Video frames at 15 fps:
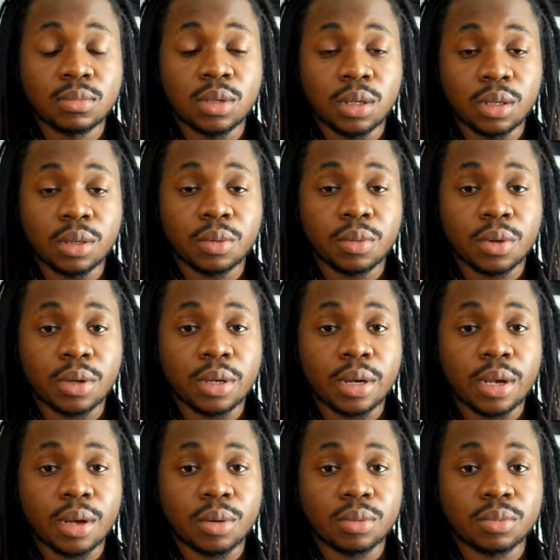He can work it
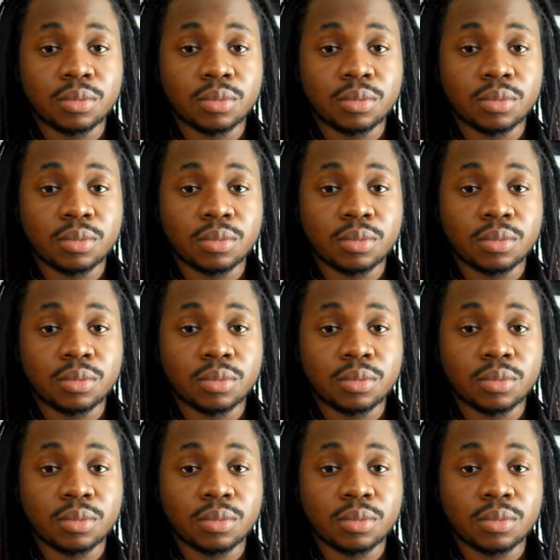out.